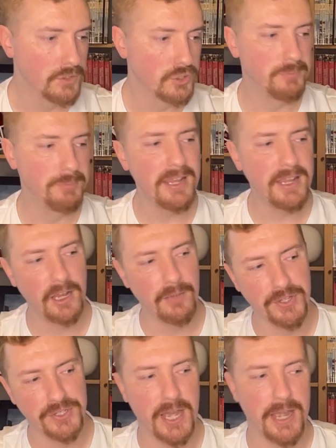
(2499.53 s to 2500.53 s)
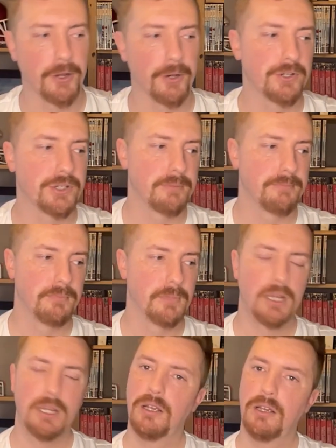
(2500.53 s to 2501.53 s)
Speaking of the Tigers,
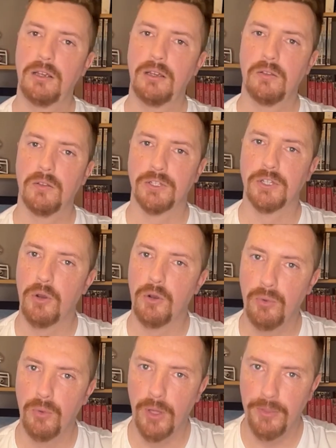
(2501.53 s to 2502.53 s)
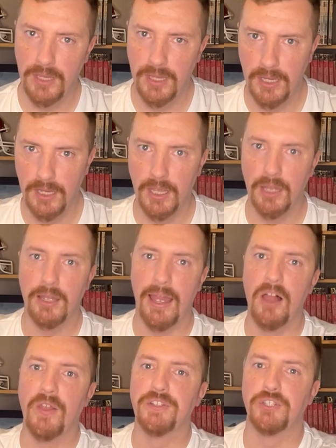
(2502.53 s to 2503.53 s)
let's go to the
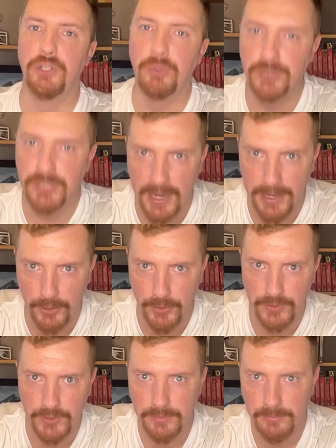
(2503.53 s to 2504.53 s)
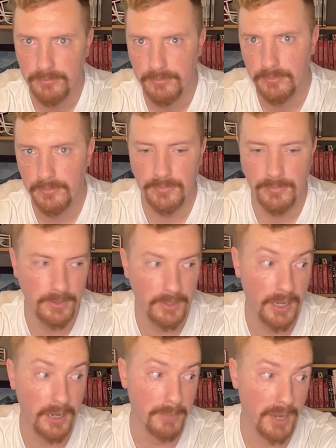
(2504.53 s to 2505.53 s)
LSU Tigers.
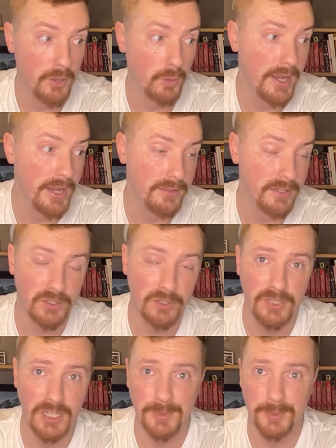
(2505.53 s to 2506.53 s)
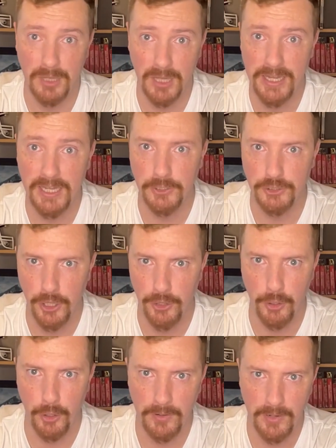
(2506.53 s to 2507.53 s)
And by the way, these two teams play each
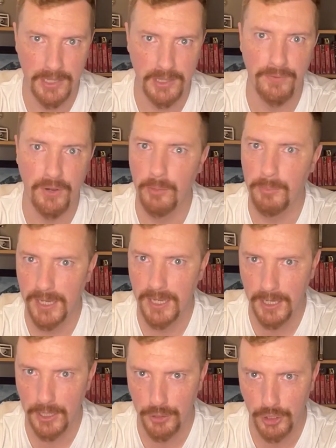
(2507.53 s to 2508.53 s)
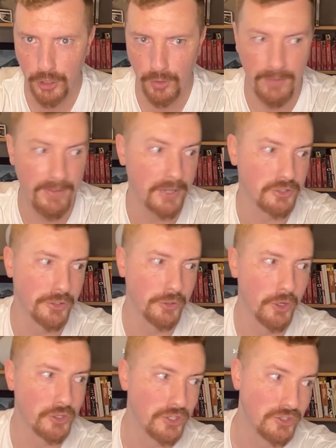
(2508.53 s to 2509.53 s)
other at the very beginning of the year. I've actually
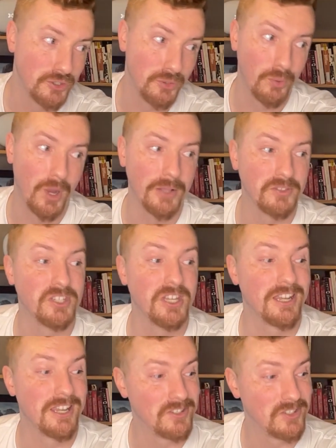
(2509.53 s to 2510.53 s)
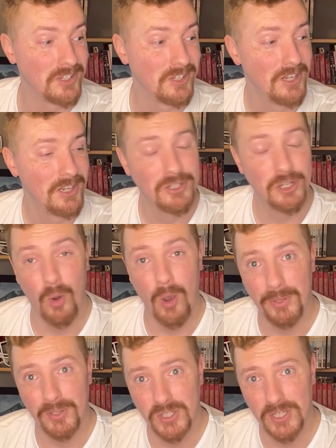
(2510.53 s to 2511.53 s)
looked into tickets to go
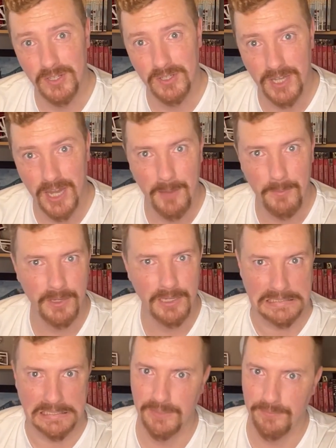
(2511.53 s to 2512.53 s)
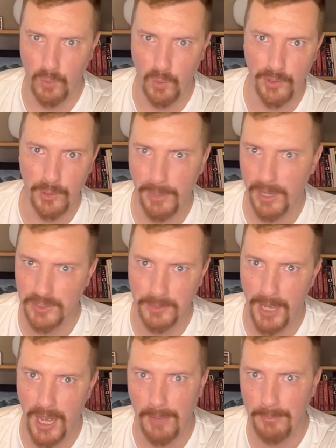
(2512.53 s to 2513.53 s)
up and see this game. It's like $400
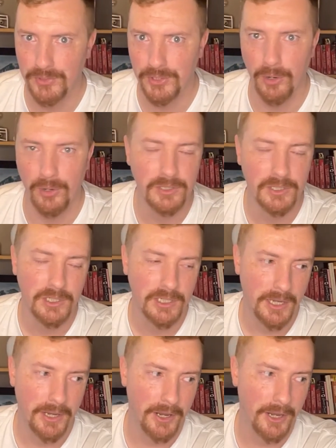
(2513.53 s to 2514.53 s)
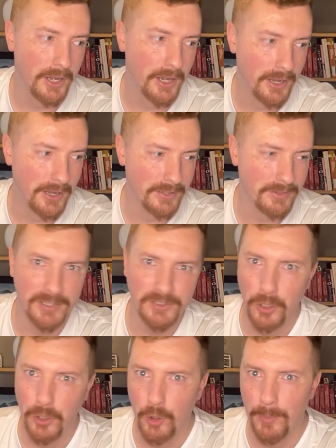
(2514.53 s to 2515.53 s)
a pop. So
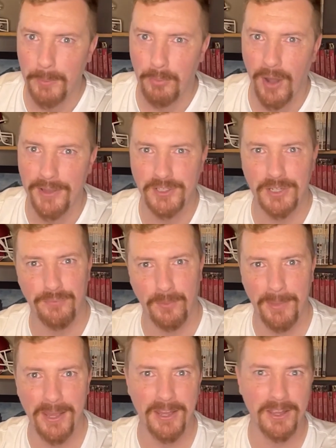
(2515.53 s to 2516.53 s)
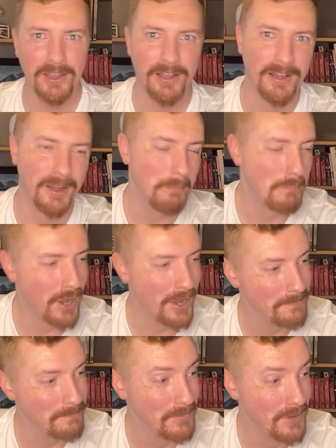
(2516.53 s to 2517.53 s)
that's a little bit pricey for me.
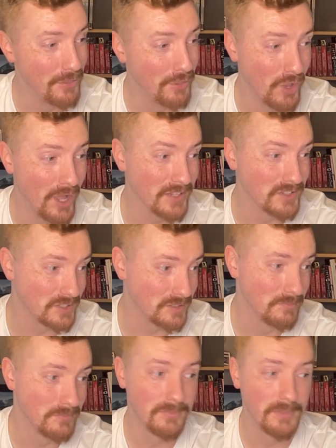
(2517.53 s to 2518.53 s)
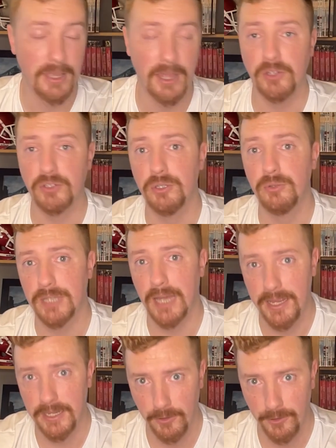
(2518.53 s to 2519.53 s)
But nonetheless, LSU
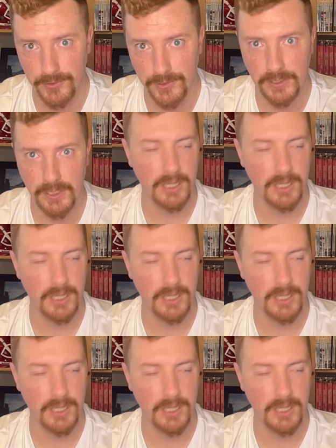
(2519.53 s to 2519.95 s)
Tigers